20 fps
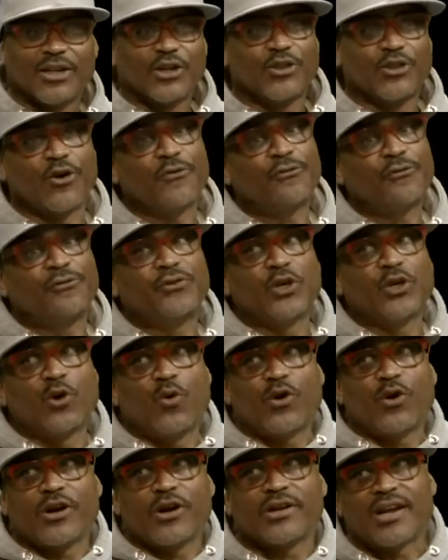The
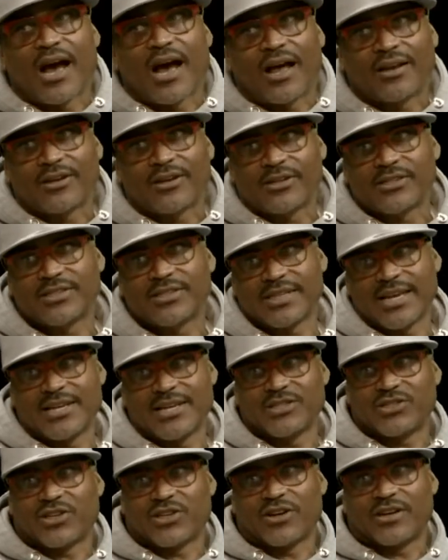fewer dollars in
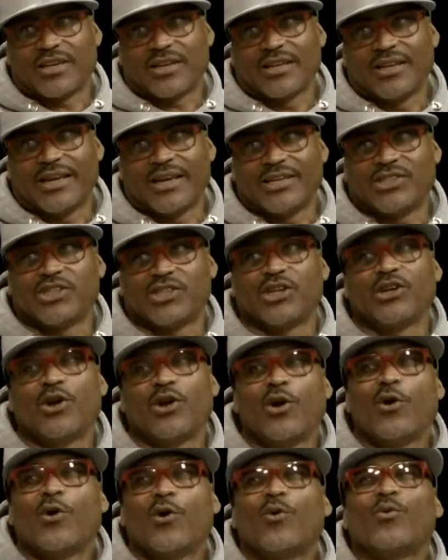circulation
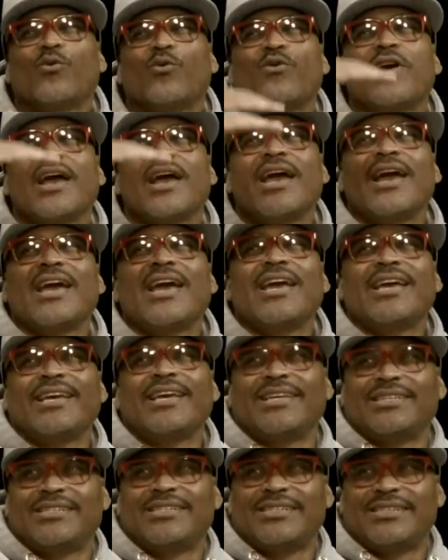
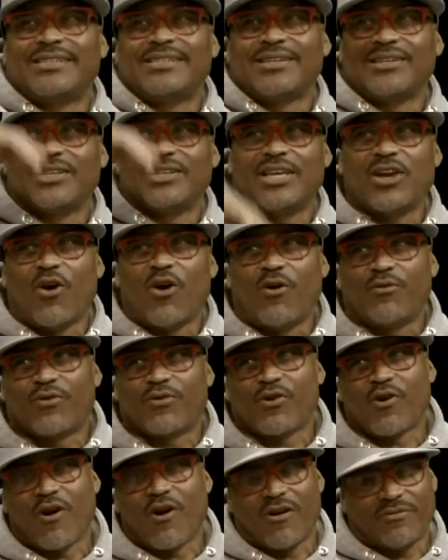raised the
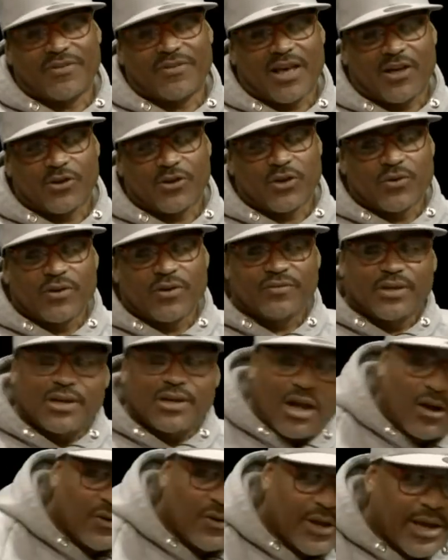overall value of the dollar.
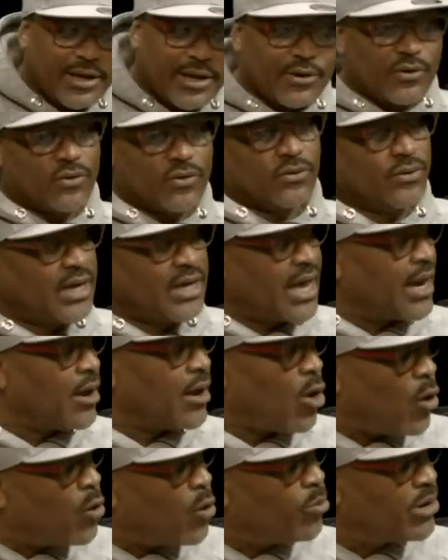Okay, cool. We got a
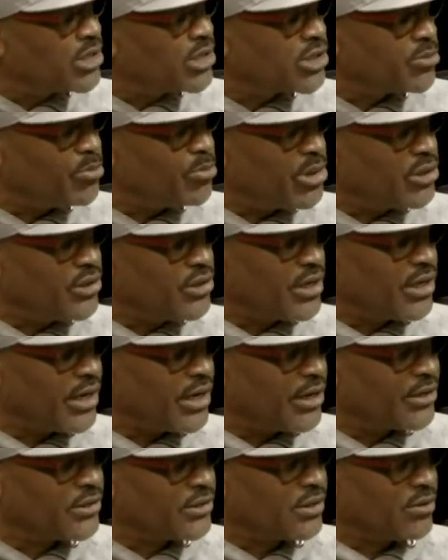whole bunch of
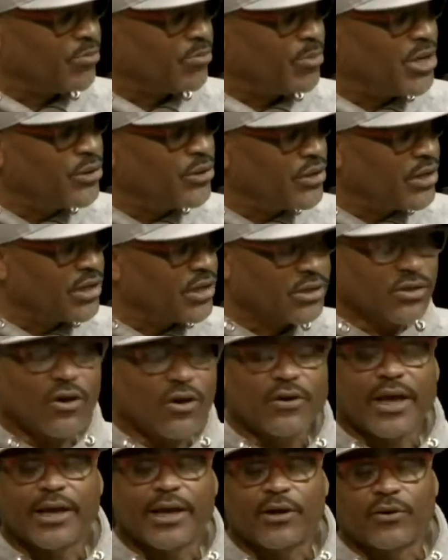billionaires and millionaires.
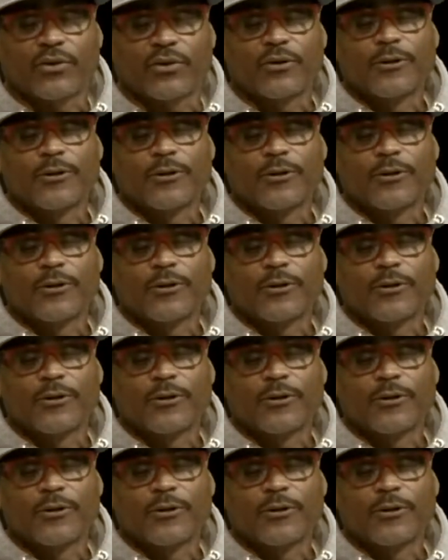Okay, cool.